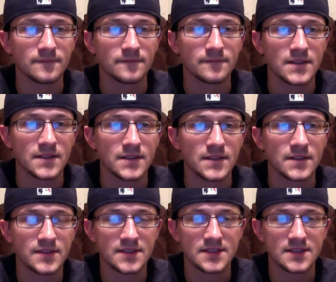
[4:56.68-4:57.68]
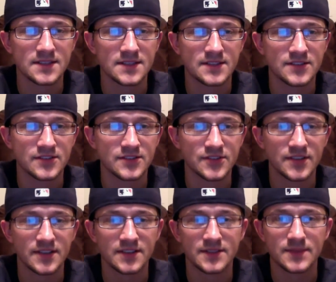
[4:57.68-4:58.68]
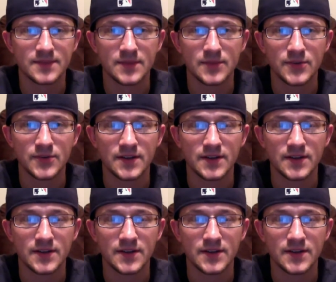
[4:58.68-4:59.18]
Let's do this. Let's this bad boy.